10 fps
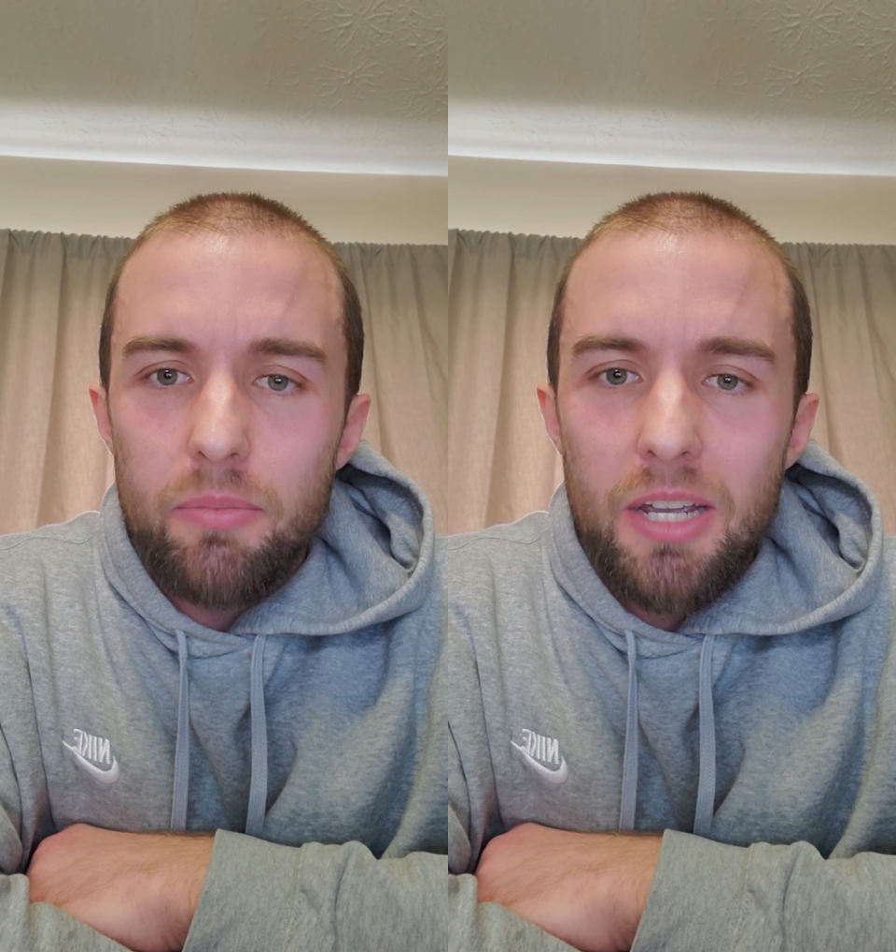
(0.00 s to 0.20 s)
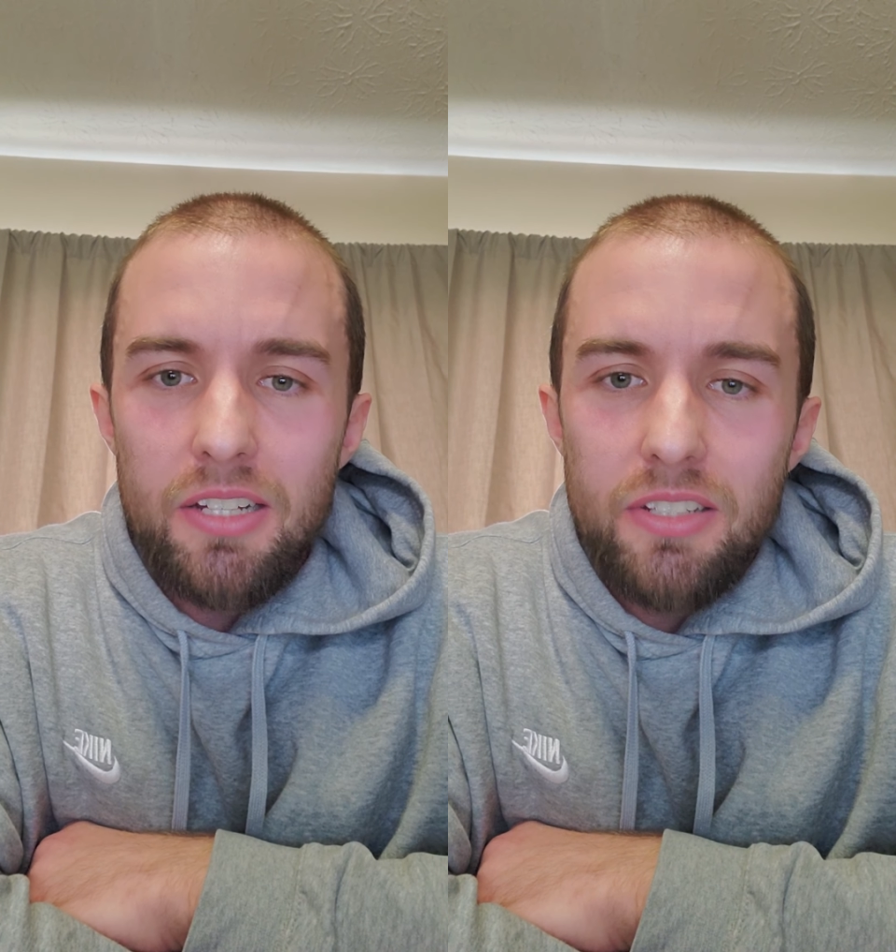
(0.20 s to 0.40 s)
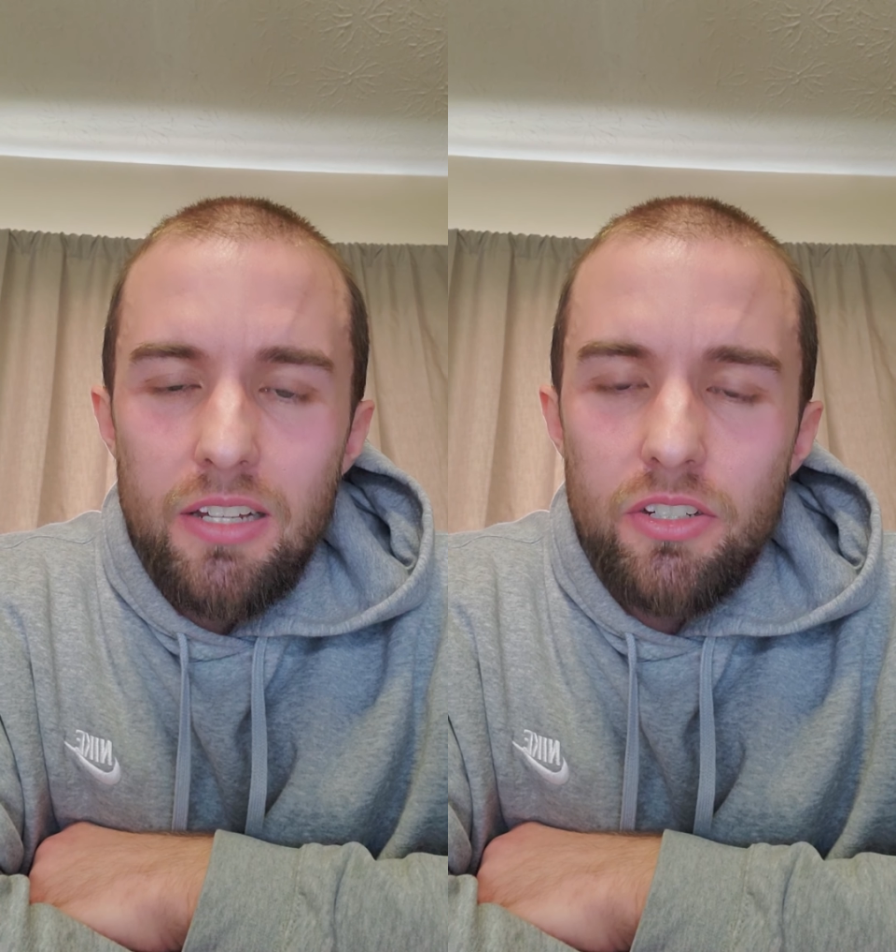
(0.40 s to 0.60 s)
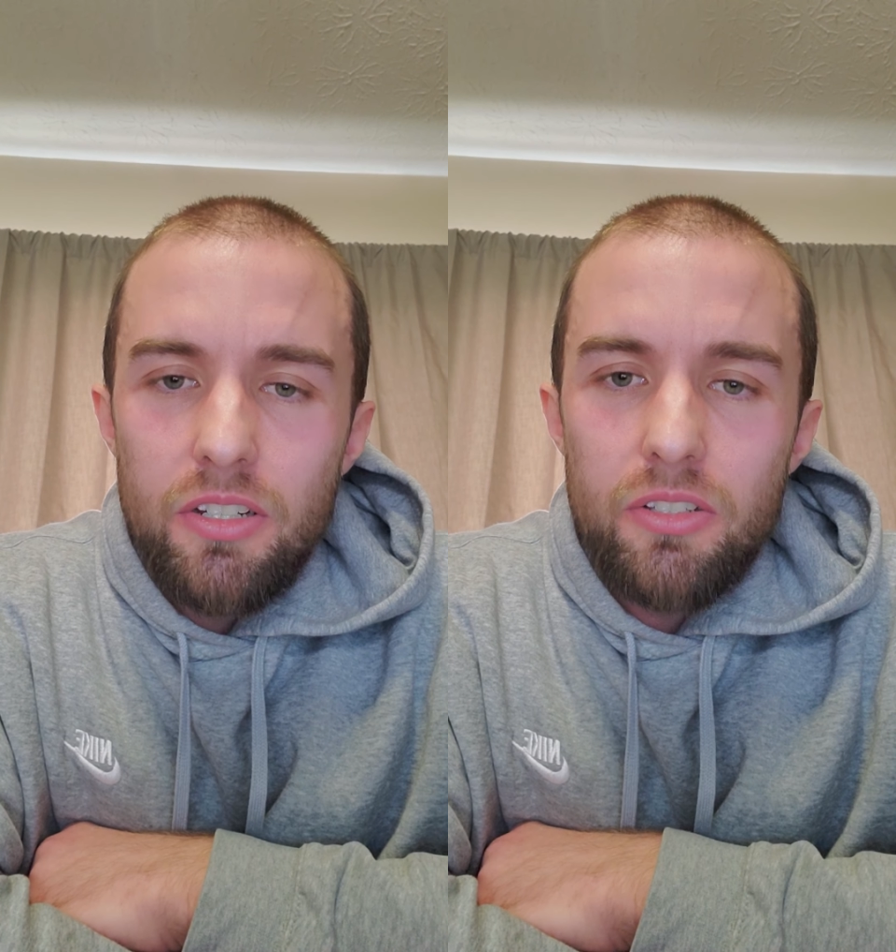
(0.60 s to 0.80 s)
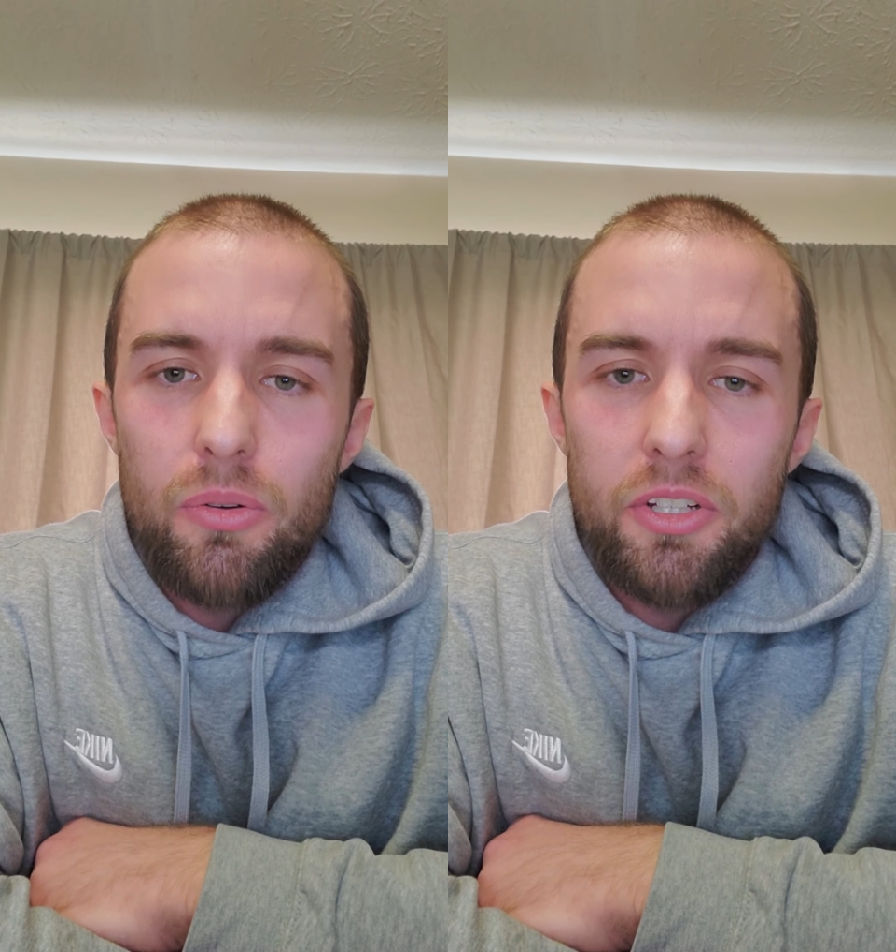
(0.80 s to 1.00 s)
and by extension,
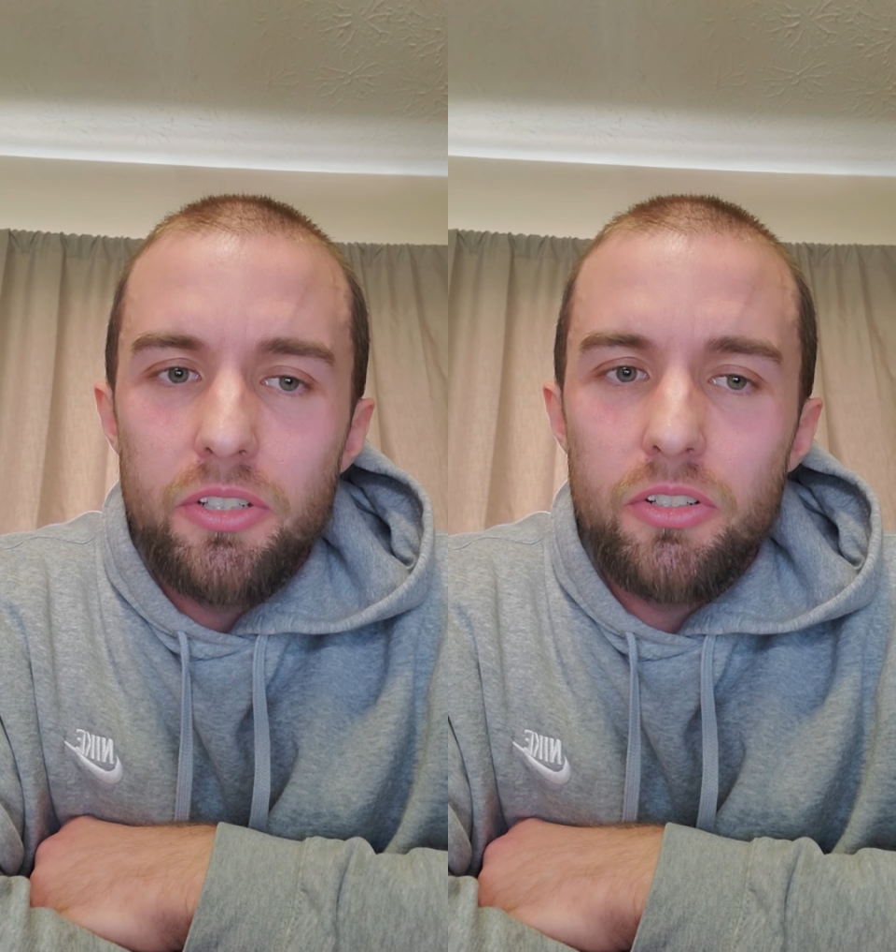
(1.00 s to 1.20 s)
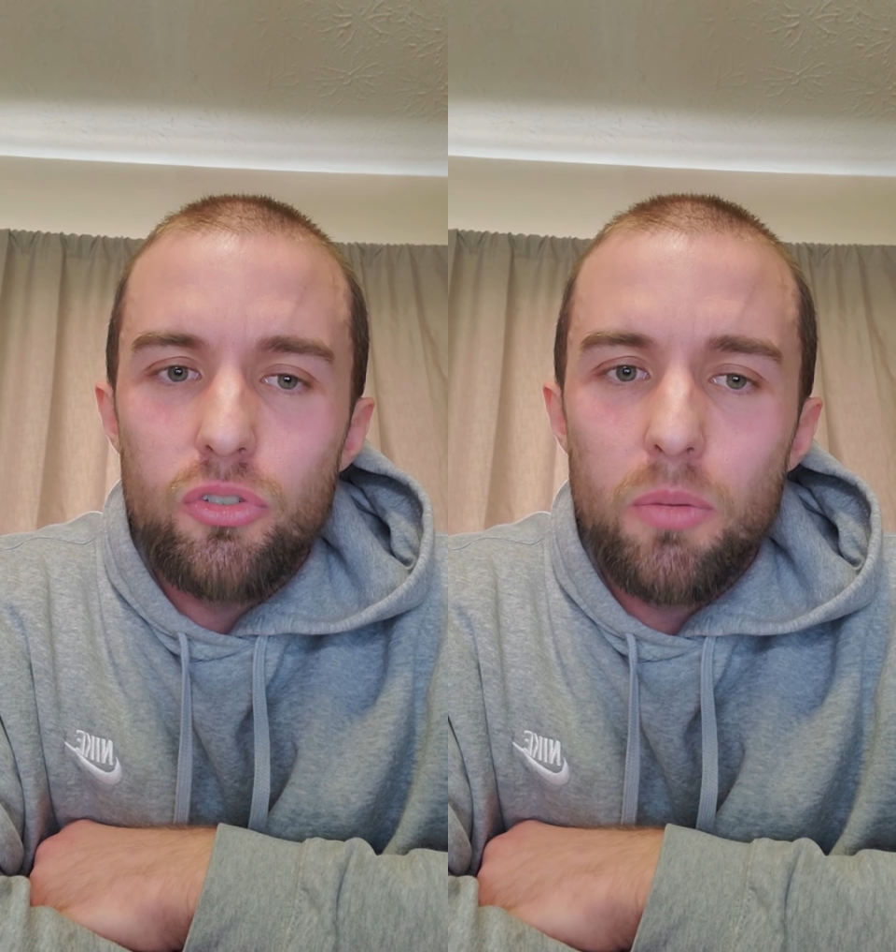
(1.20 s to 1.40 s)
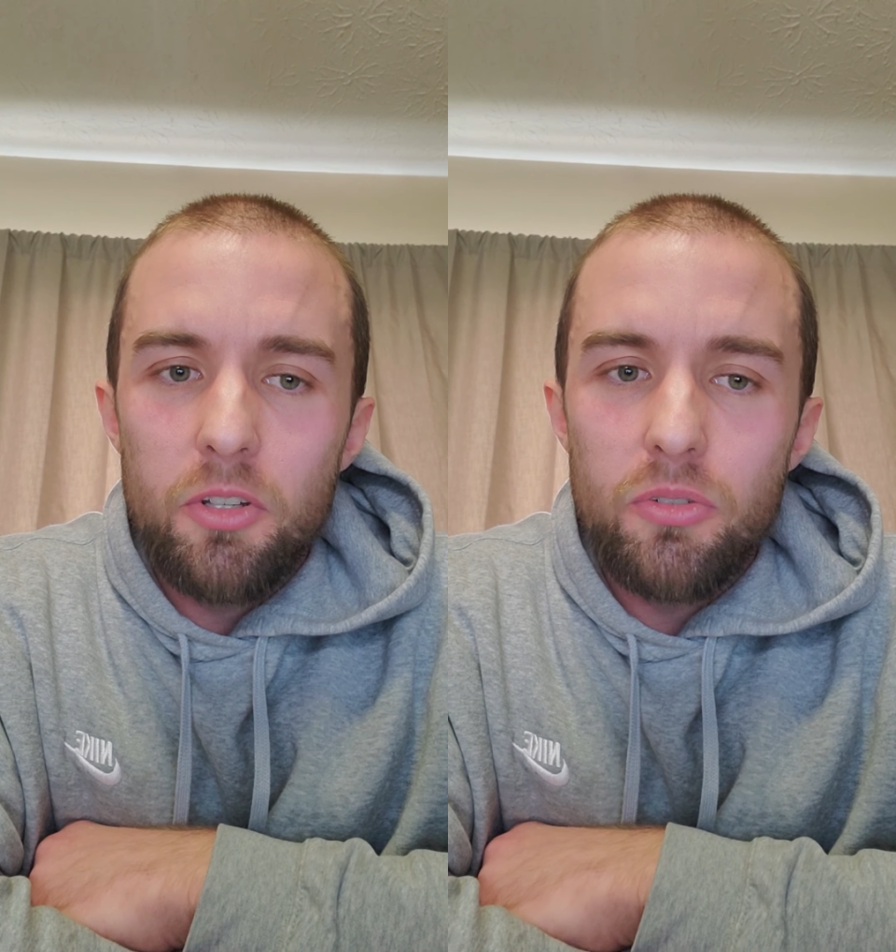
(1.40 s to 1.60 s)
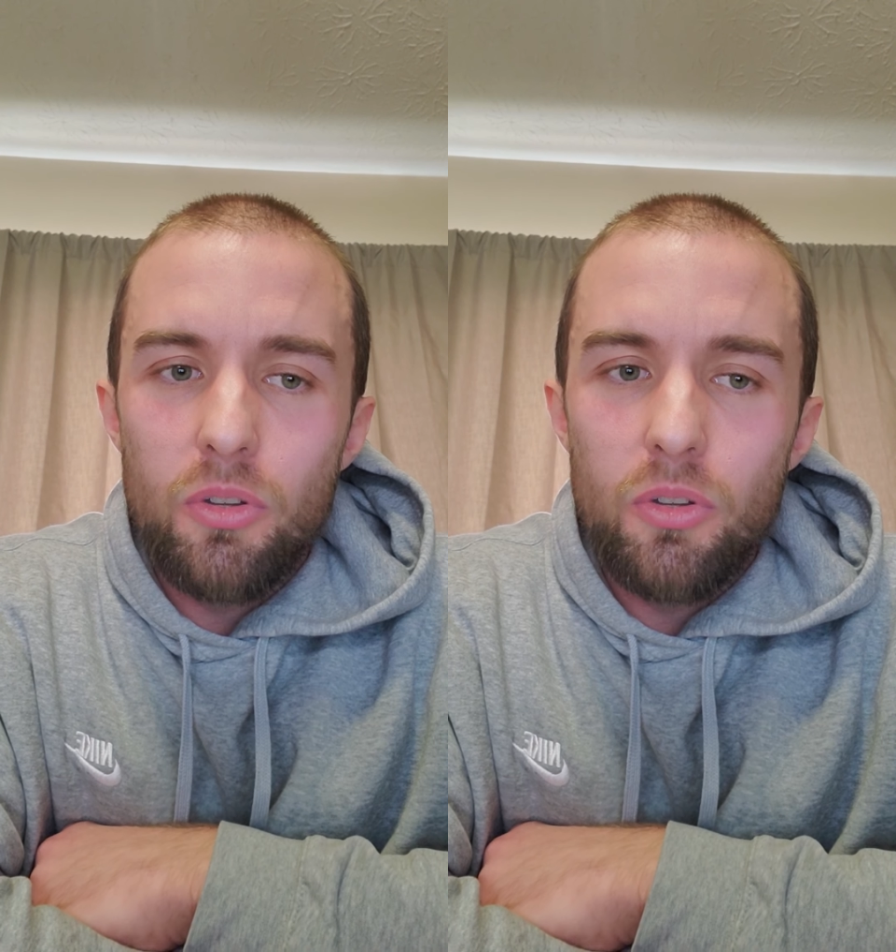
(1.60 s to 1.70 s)
it's going to contribute